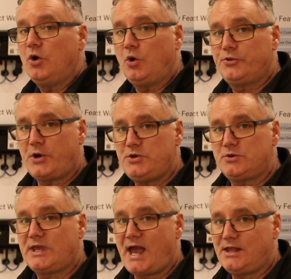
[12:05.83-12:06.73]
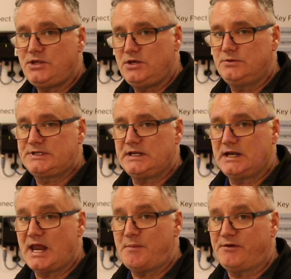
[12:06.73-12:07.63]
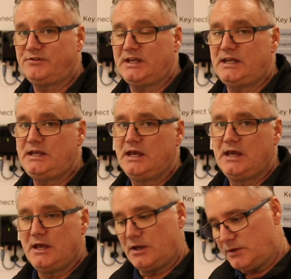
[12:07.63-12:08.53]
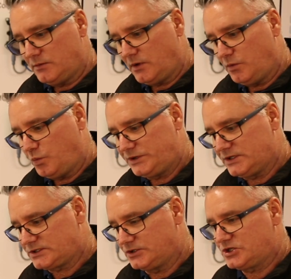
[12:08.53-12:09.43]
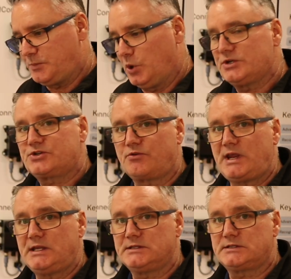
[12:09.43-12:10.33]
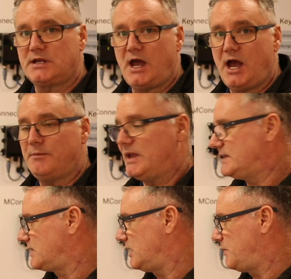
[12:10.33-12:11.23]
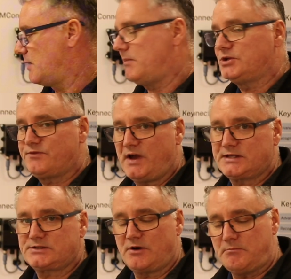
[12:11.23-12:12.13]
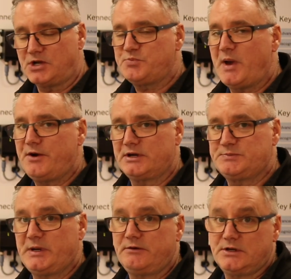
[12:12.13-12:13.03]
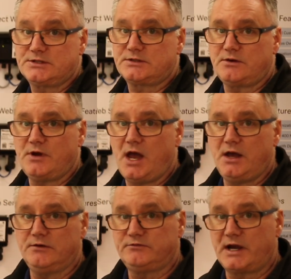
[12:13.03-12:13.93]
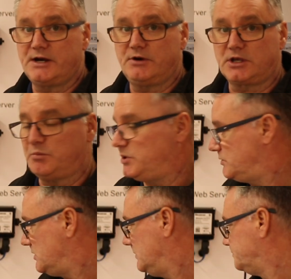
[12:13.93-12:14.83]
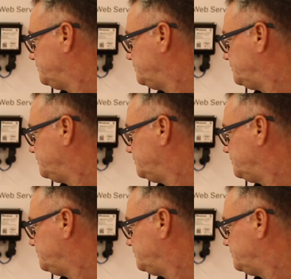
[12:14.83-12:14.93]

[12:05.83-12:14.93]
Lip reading: although you can use it in an MFD, with the such smaller screens, it's going to be a much faster and much better experience via a computer.